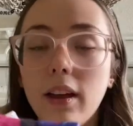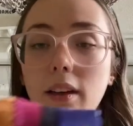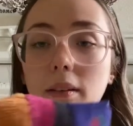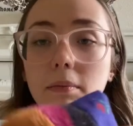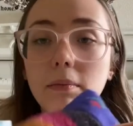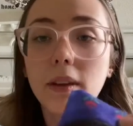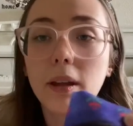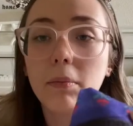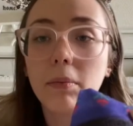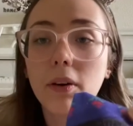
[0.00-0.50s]

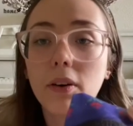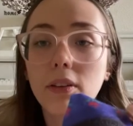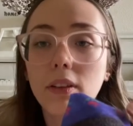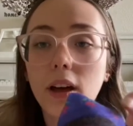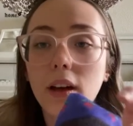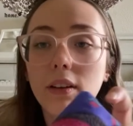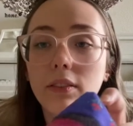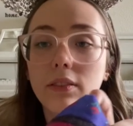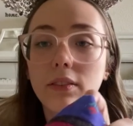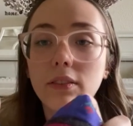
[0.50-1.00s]
They both
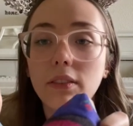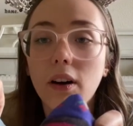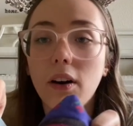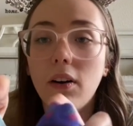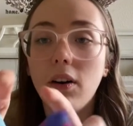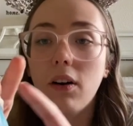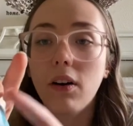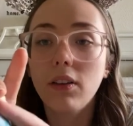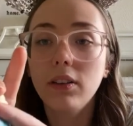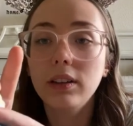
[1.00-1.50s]
have
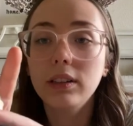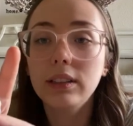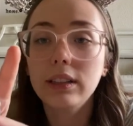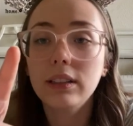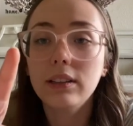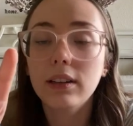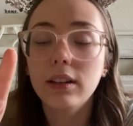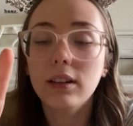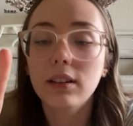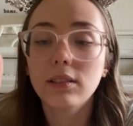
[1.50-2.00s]
all the
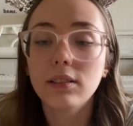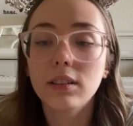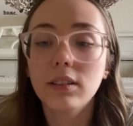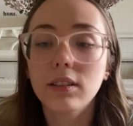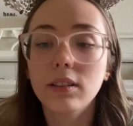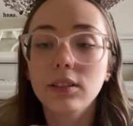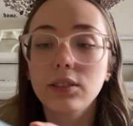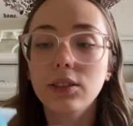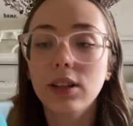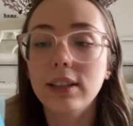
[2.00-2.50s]
details on their
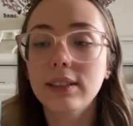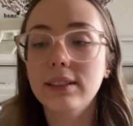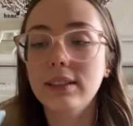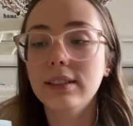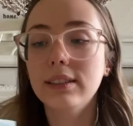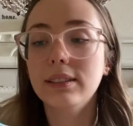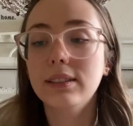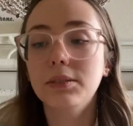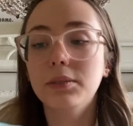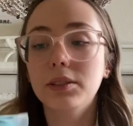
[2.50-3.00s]

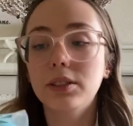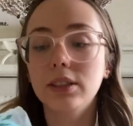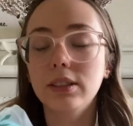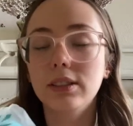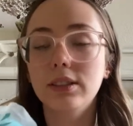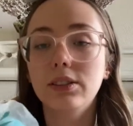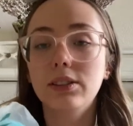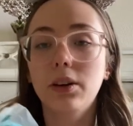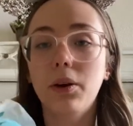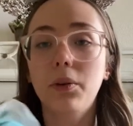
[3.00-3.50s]
dresses, which
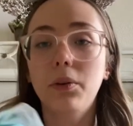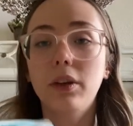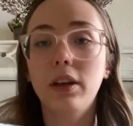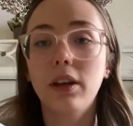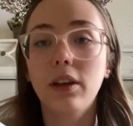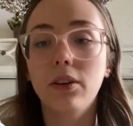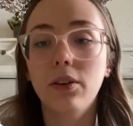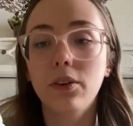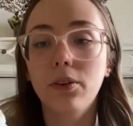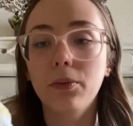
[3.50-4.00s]
is so
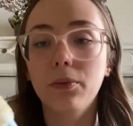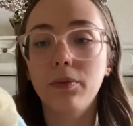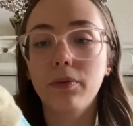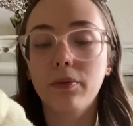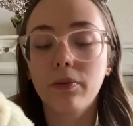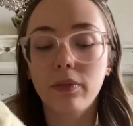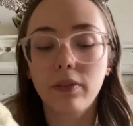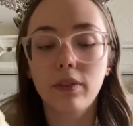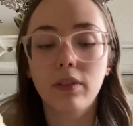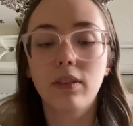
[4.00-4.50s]
cute.
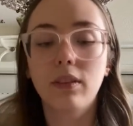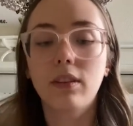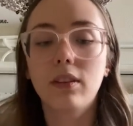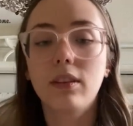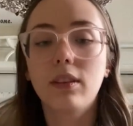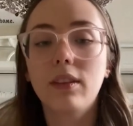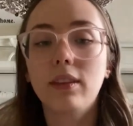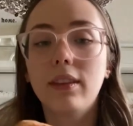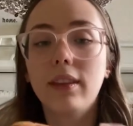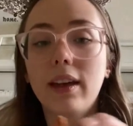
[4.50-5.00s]

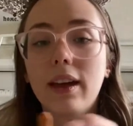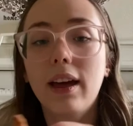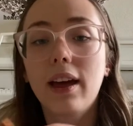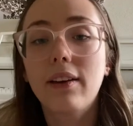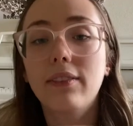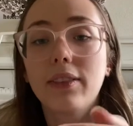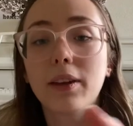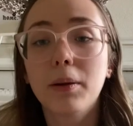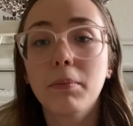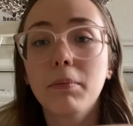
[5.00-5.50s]
They have
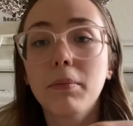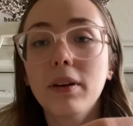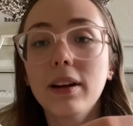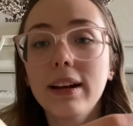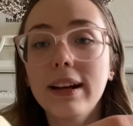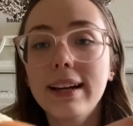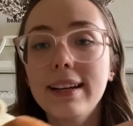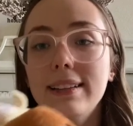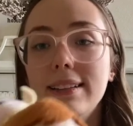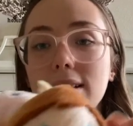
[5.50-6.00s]
their
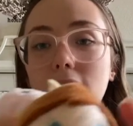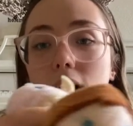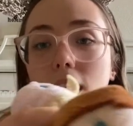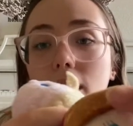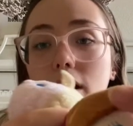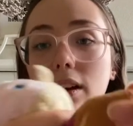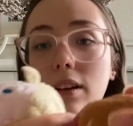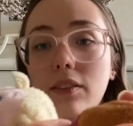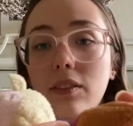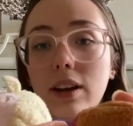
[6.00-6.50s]
braids. Anna
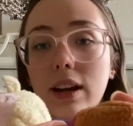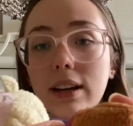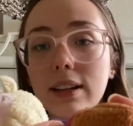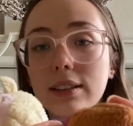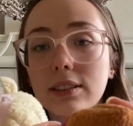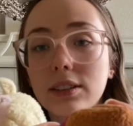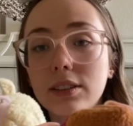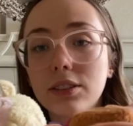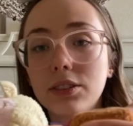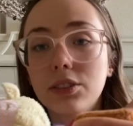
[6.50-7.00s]
even has
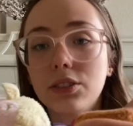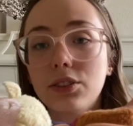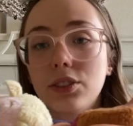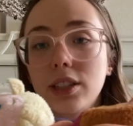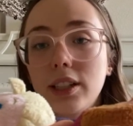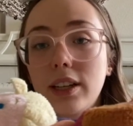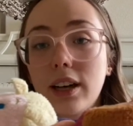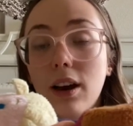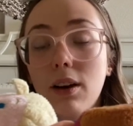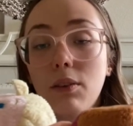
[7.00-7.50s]
her
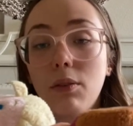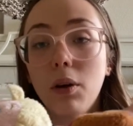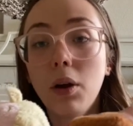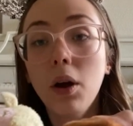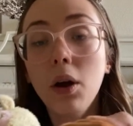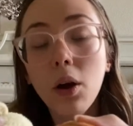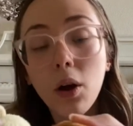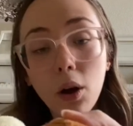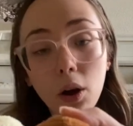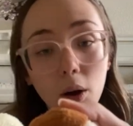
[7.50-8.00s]
streak of
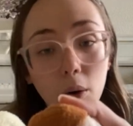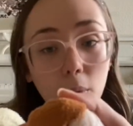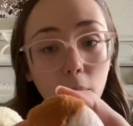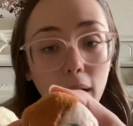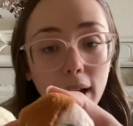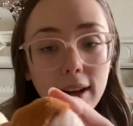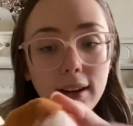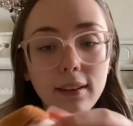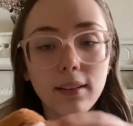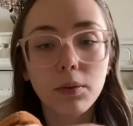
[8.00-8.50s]

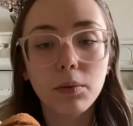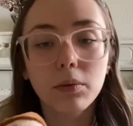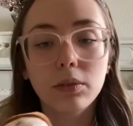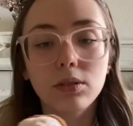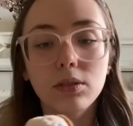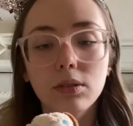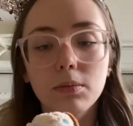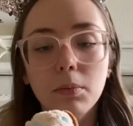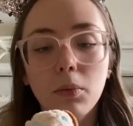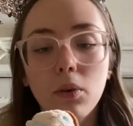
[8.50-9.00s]
white, which
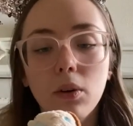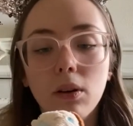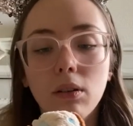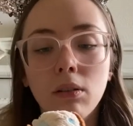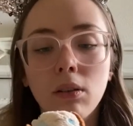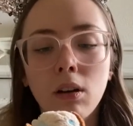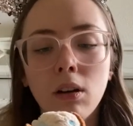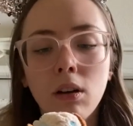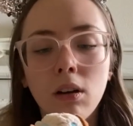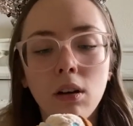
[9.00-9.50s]
is more
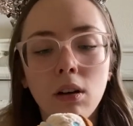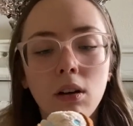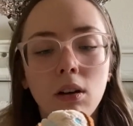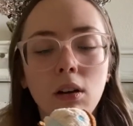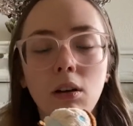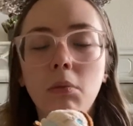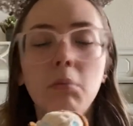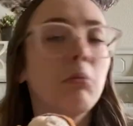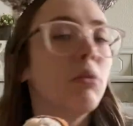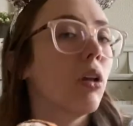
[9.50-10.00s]

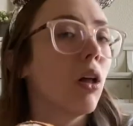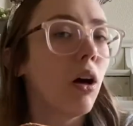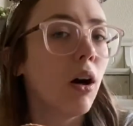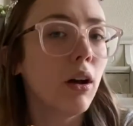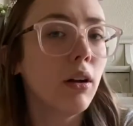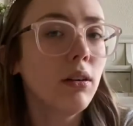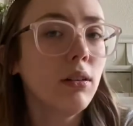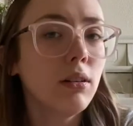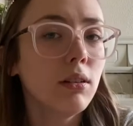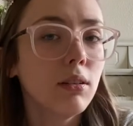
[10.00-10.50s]
blonde.